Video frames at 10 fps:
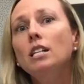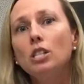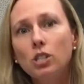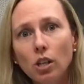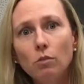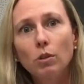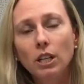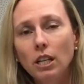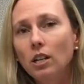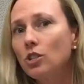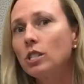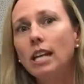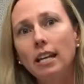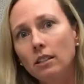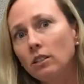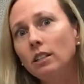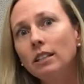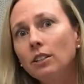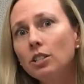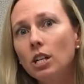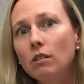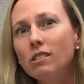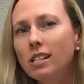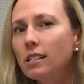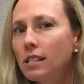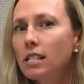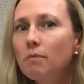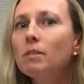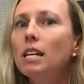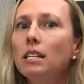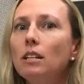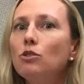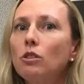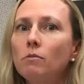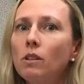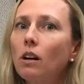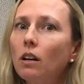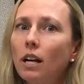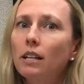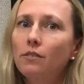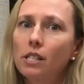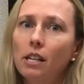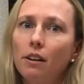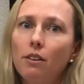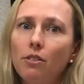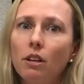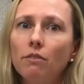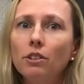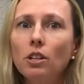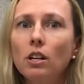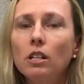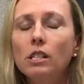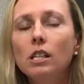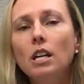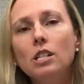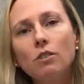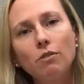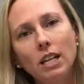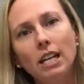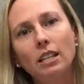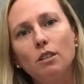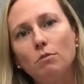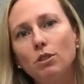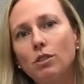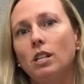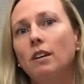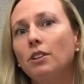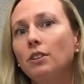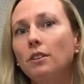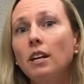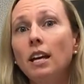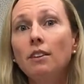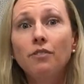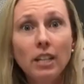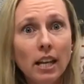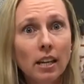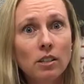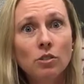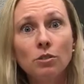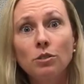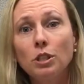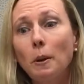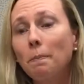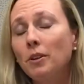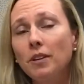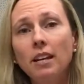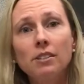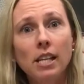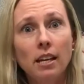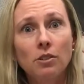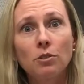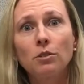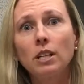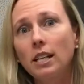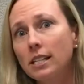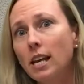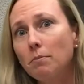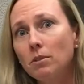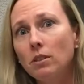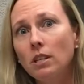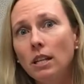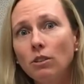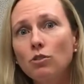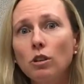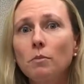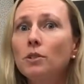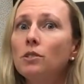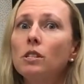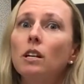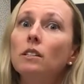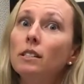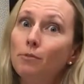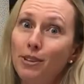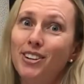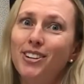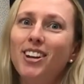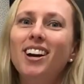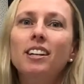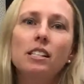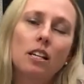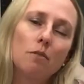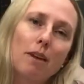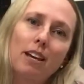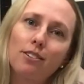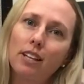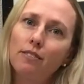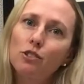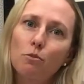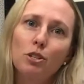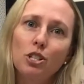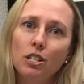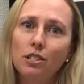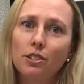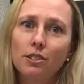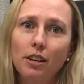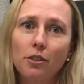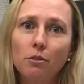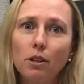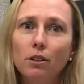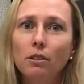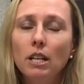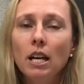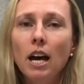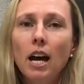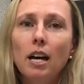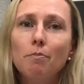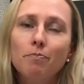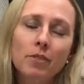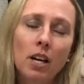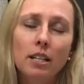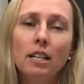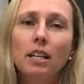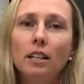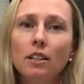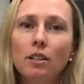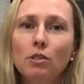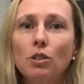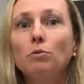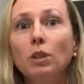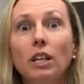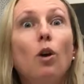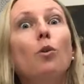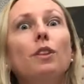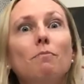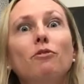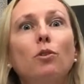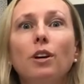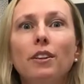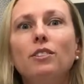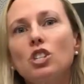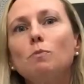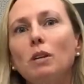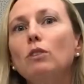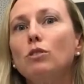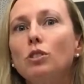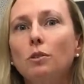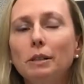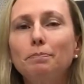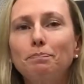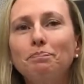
to start working on just handling their toes, because it seems like nail trims are kind of a scary thing for dogs. So if we can get them used to having their feet handled, their nails handled, and accept the nail trimmers when they're young, it's going to make your life so much easier down the road, not needing, you know, to really hold them for it. They'll just be used to it.